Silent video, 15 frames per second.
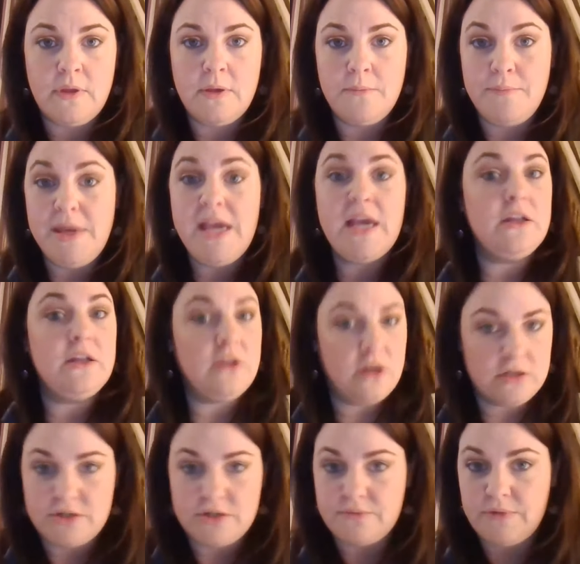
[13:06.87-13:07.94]
being in a
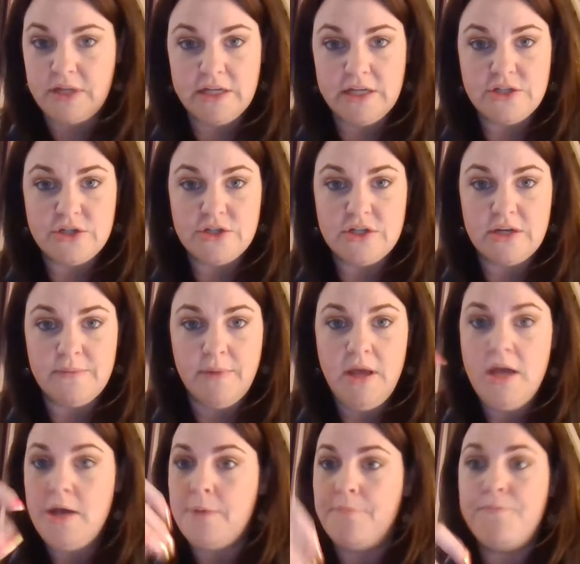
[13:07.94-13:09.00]
long-term relationship,
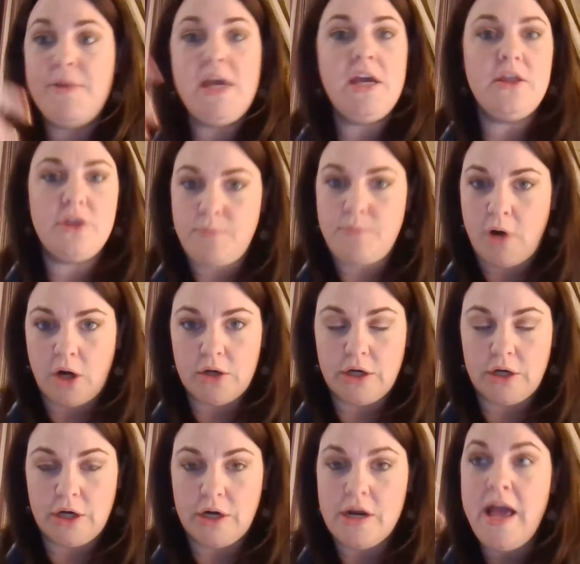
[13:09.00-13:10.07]
being the
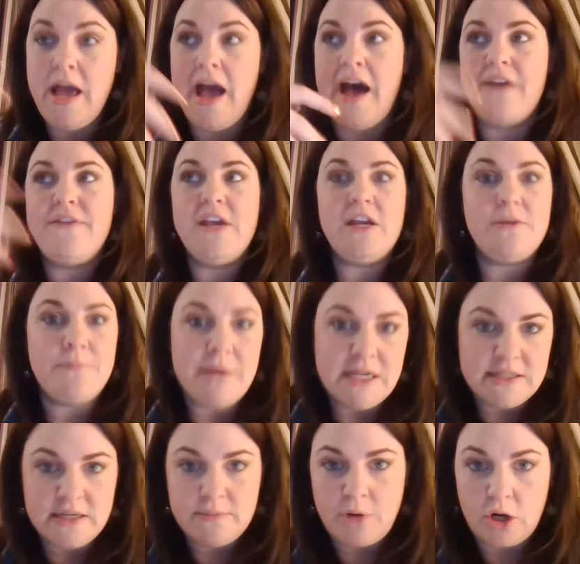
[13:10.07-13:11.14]
partner, having an
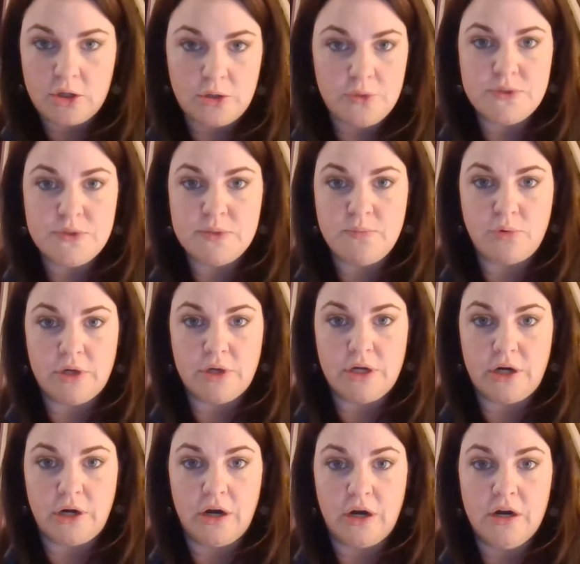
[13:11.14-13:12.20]
amazing partner who supported
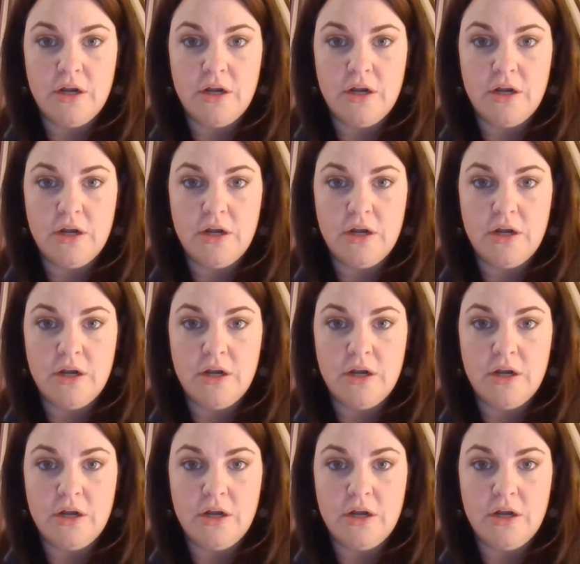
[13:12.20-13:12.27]
her.